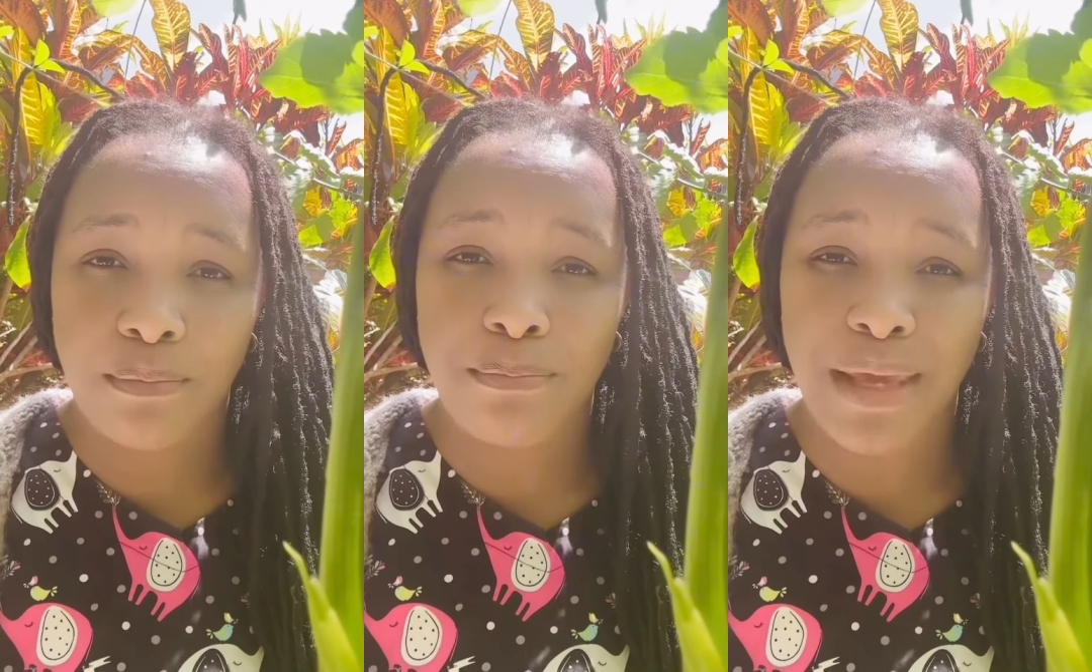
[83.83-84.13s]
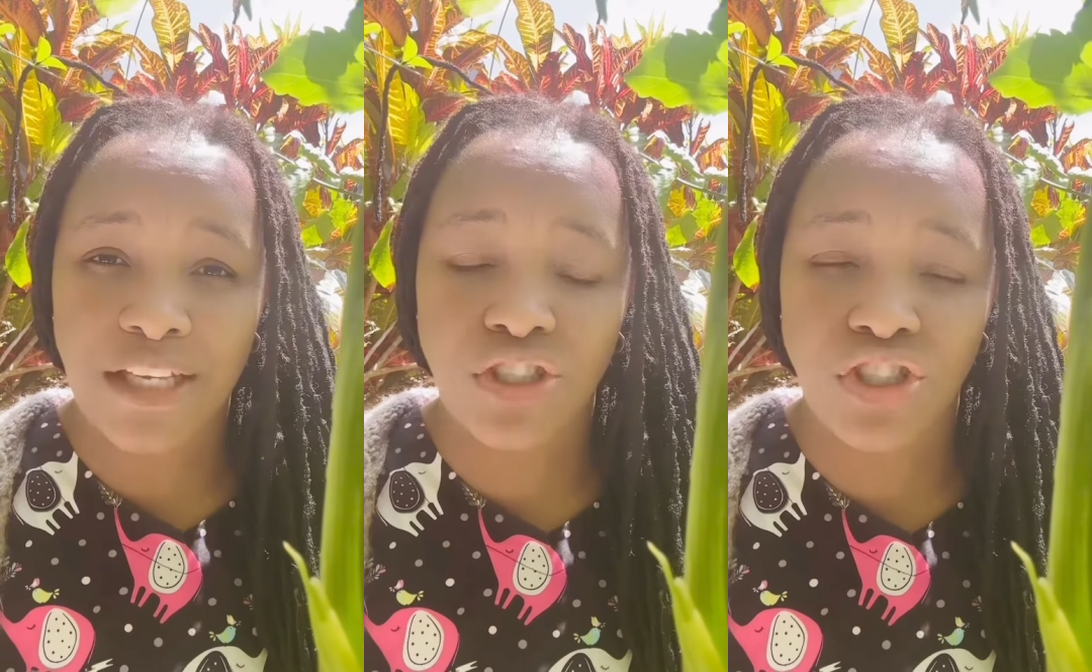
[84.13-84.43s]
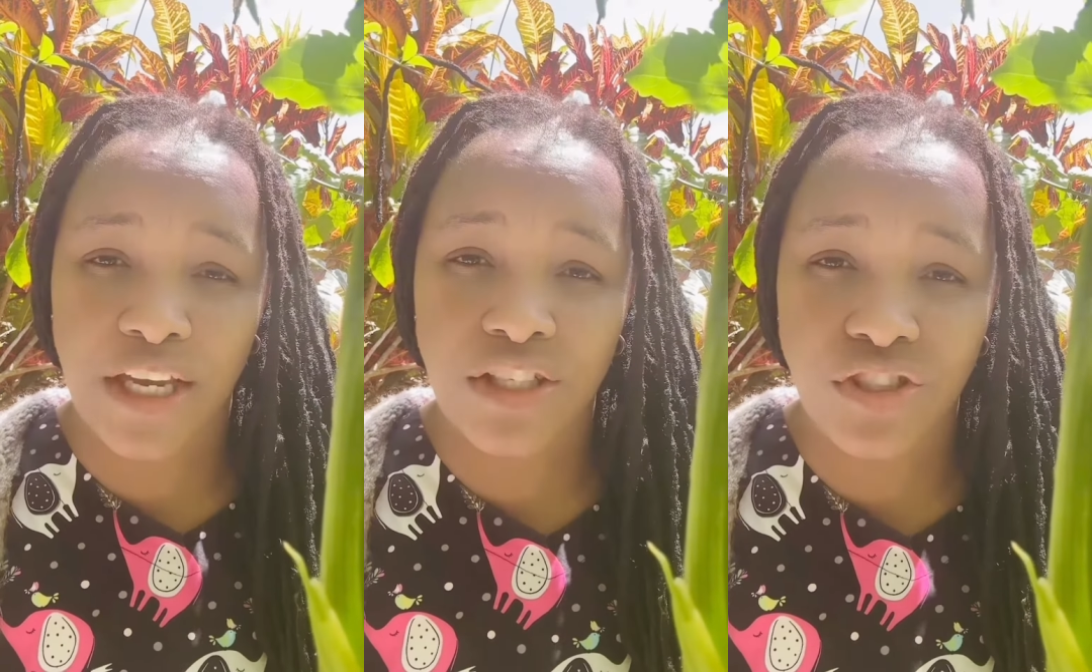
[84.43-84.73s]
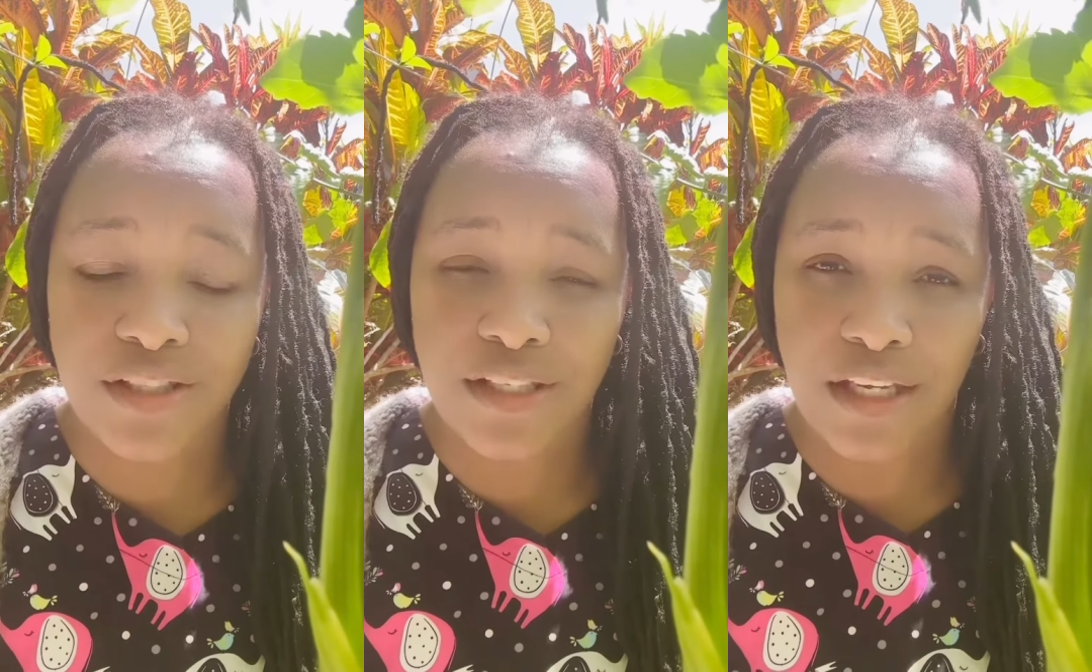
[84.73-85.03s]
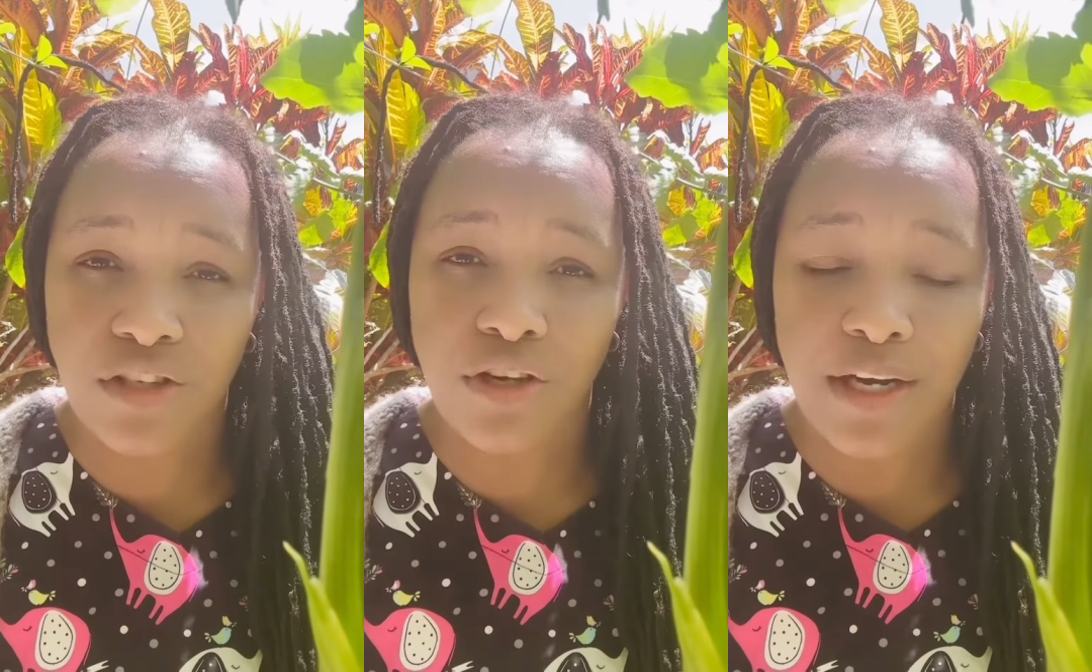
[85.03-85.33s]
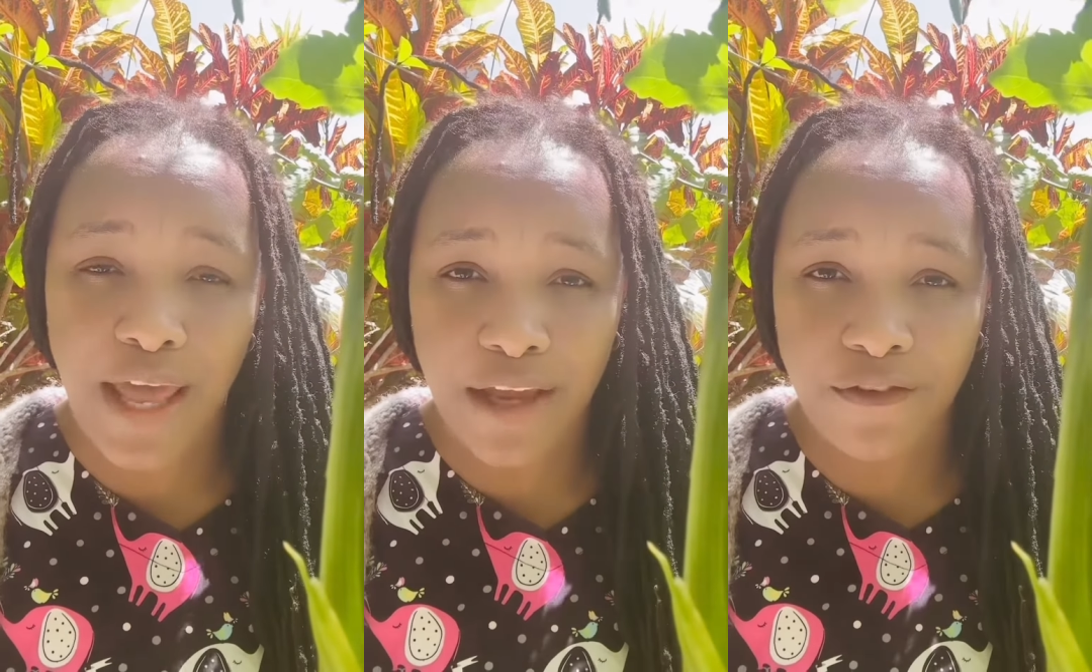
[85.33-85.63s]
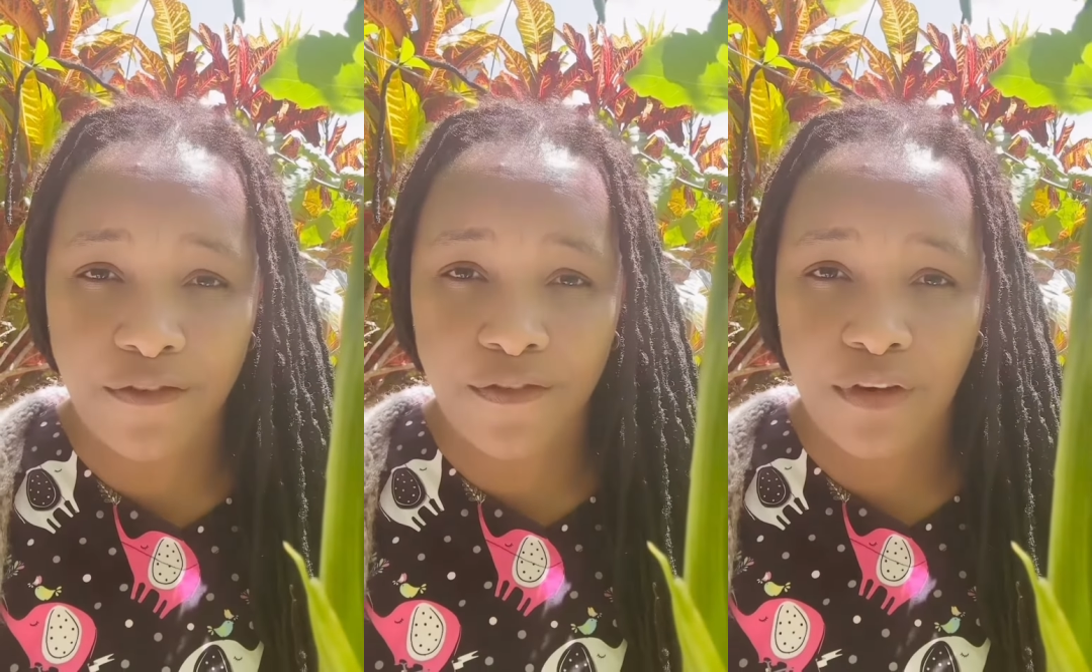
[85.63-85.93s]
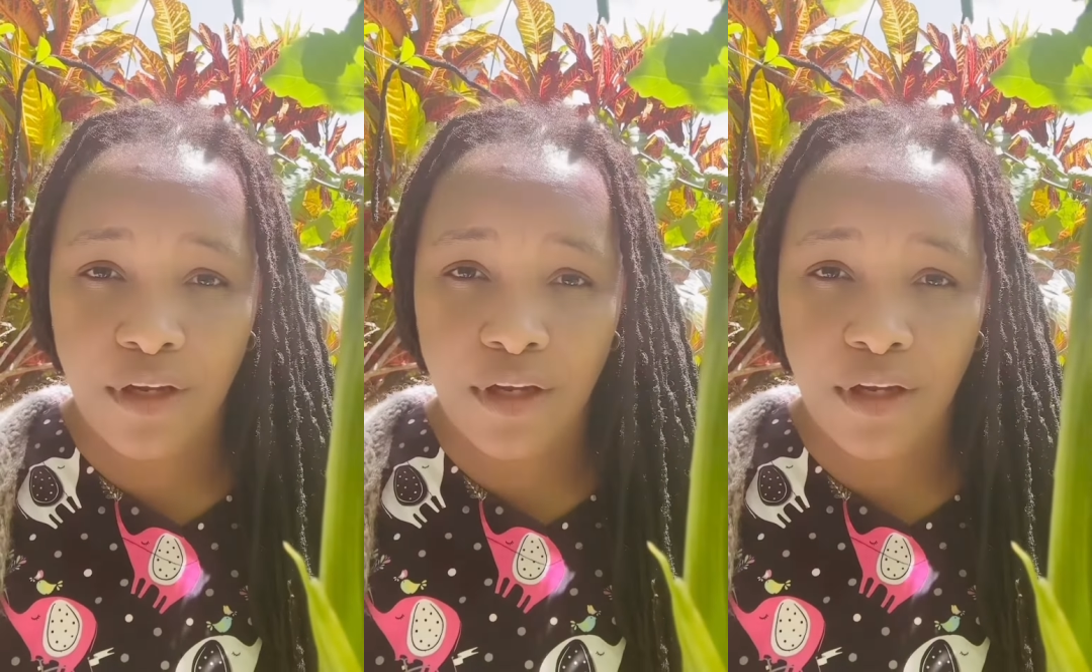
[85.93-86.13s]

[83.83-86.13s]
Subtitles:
make changes in your life.